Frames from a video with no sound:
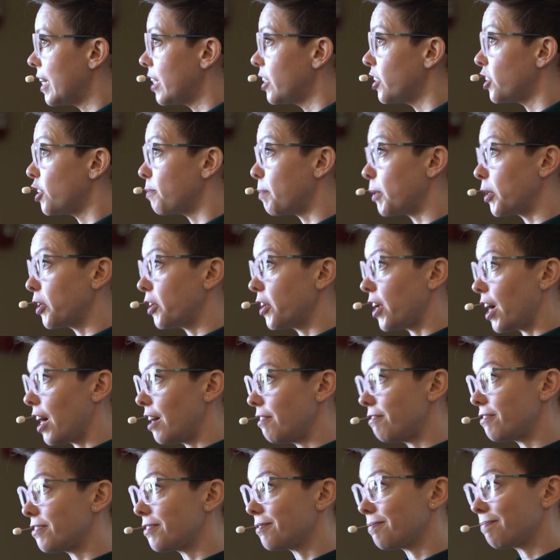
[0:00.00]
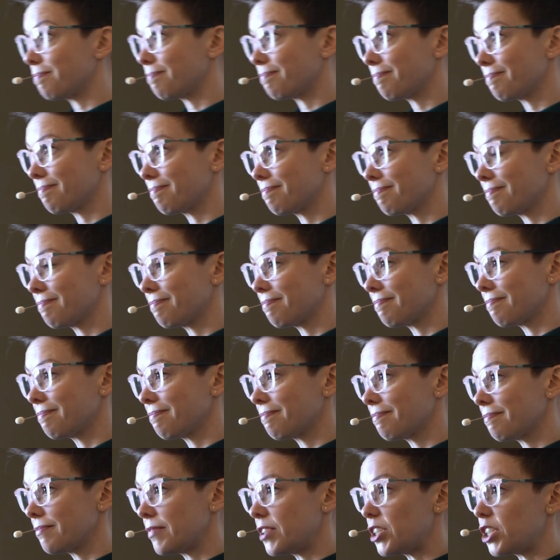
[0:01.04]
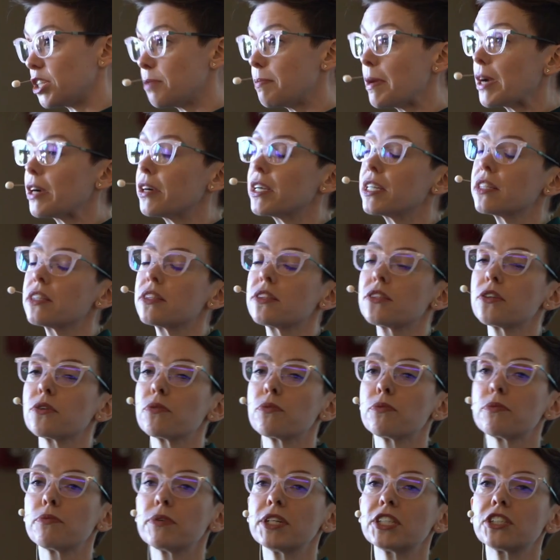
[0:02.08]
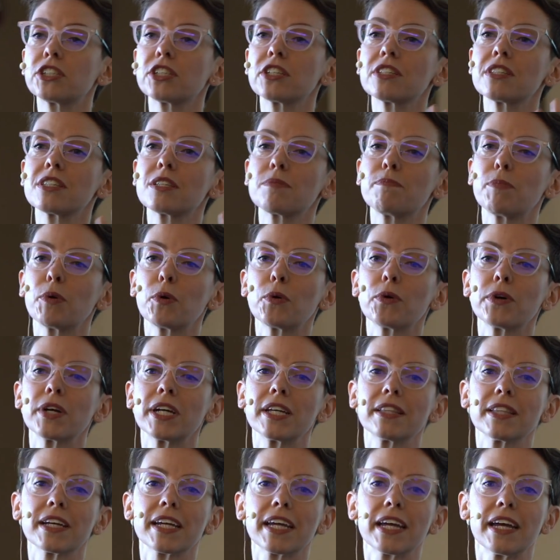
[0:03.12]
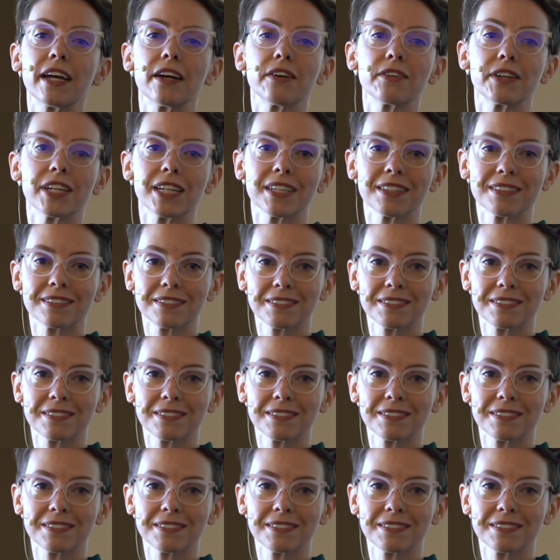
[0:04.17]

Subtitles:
She pulled it off. She married the richest boy in the county.